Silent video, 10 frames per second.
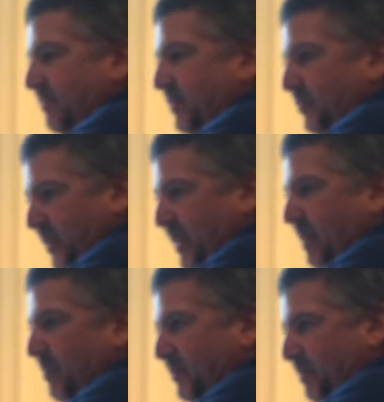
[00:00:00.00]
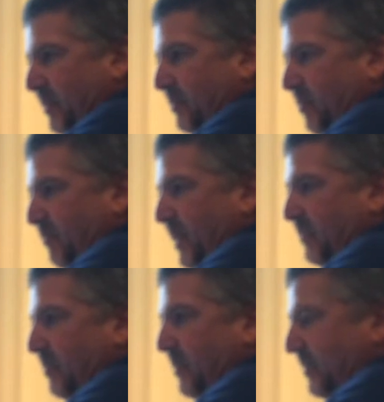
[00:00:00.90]
You say you got a bunch of pictures on
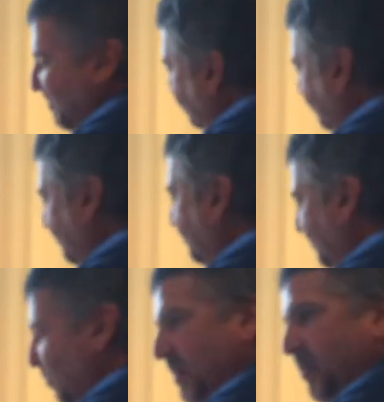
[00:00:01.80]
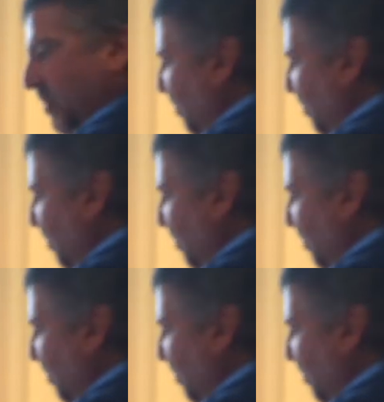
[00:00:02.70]
Facebook? We can put